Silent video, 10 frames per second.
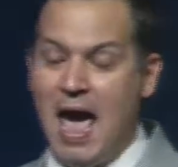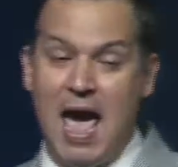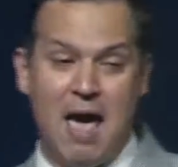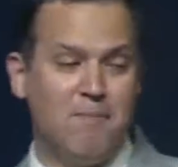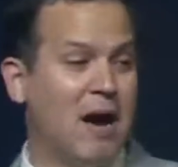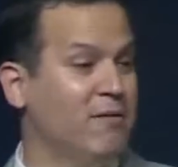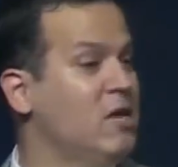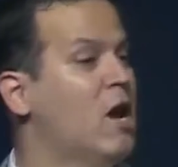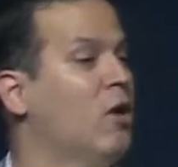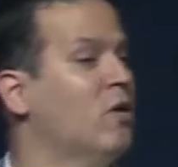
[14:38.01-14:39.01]
and my,
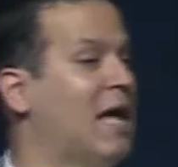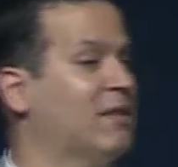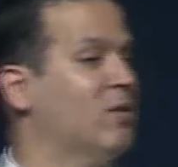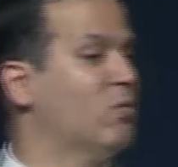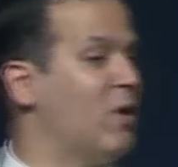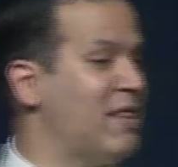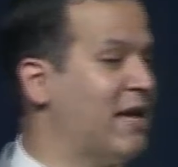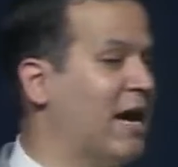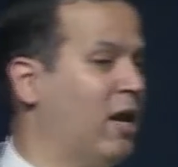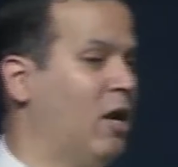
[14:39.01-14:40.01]
you know, at, when they
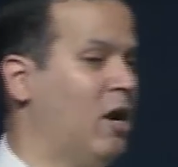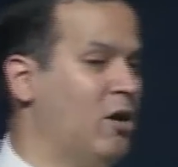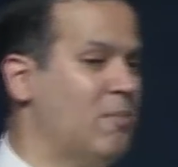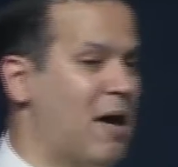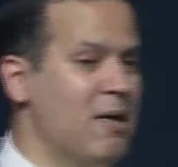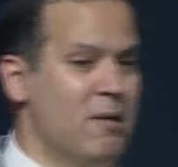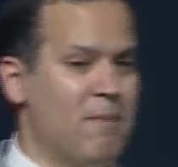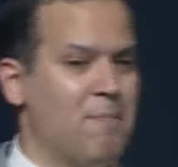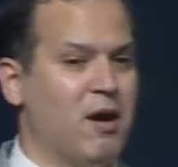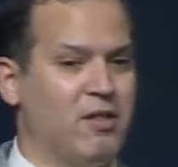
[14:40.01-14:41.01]
got alone, my,
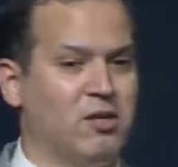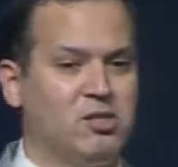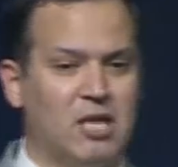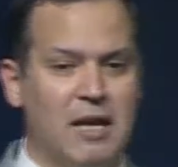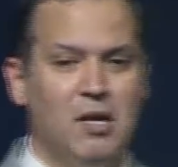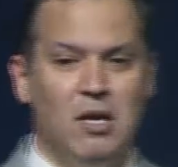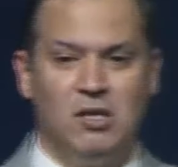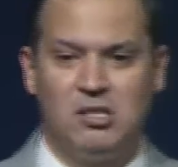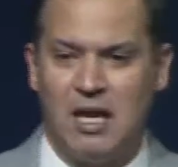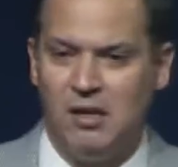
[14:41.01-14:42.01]
my mother said,
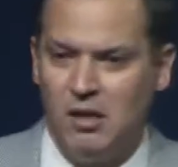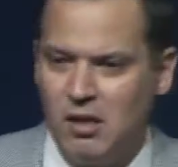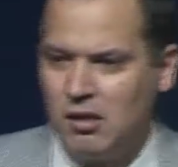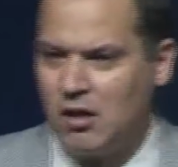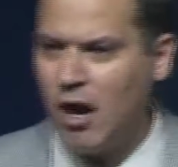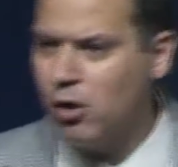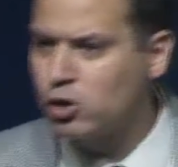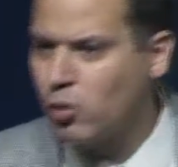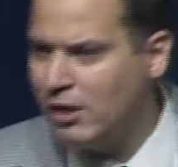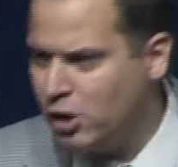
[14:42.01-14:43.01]
said,
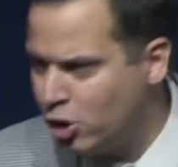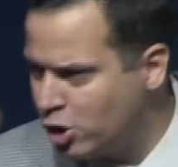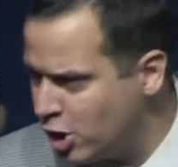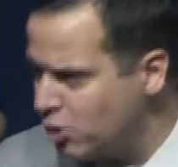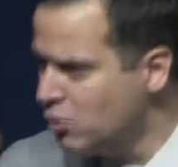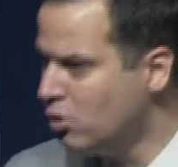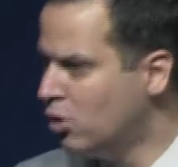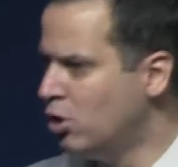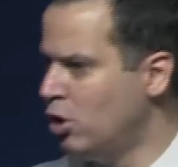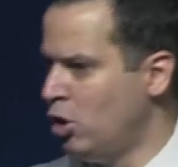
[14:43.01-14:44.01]
Carlos, what did you do?
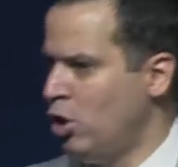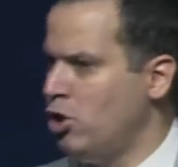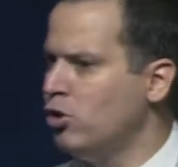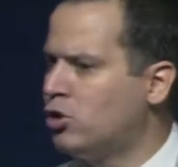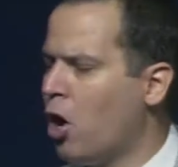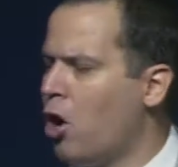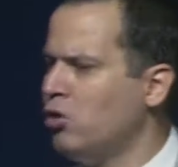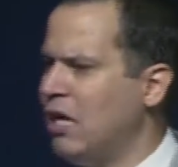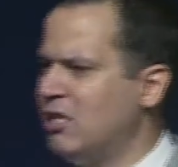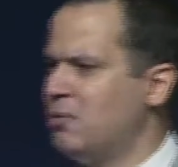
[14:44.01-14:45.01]
You
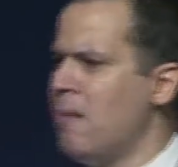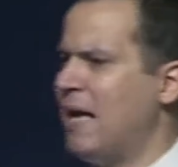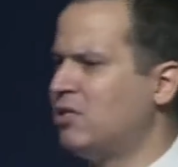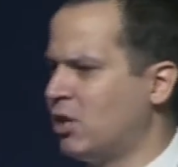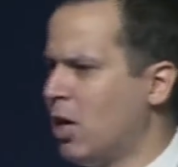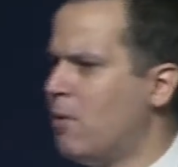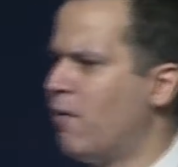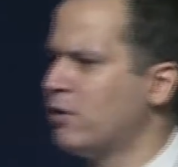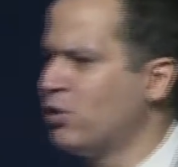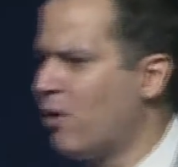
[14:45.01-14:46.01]
told these men to come
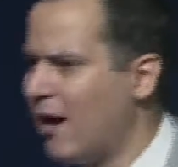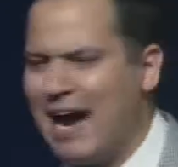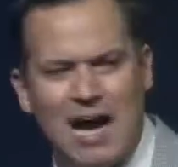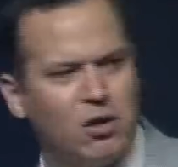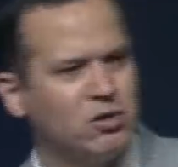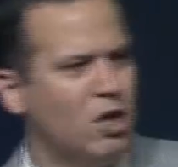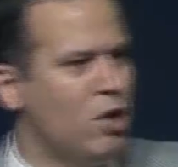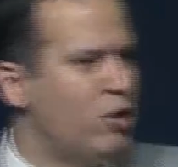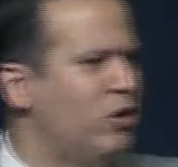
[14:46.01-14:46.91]
over to our house. You